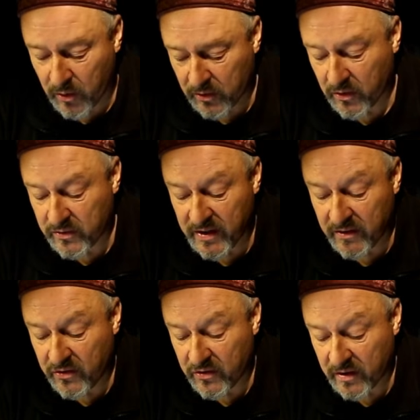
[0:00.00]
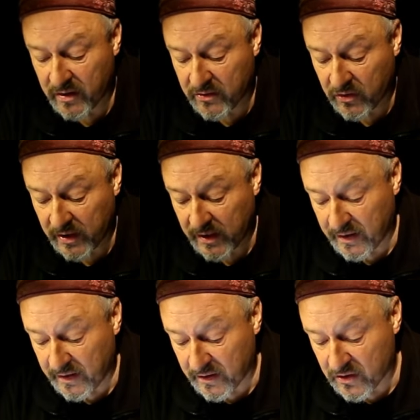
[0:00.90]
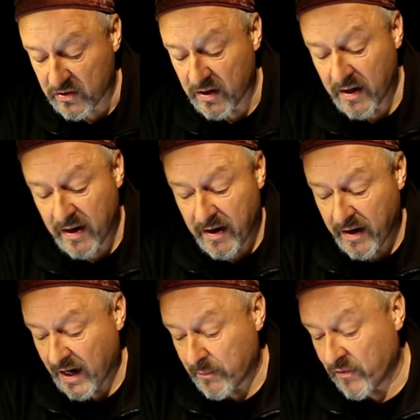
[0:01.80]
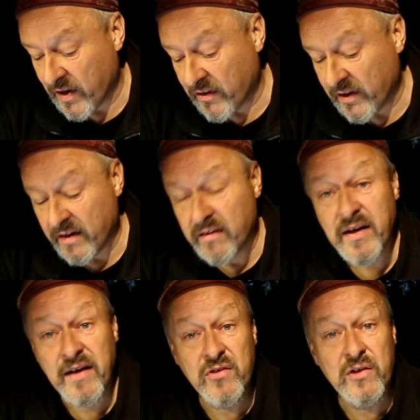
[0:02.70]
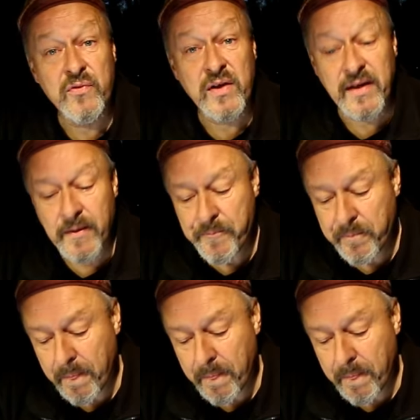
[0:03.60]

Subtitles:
Also, since 3 years, I'm very intensively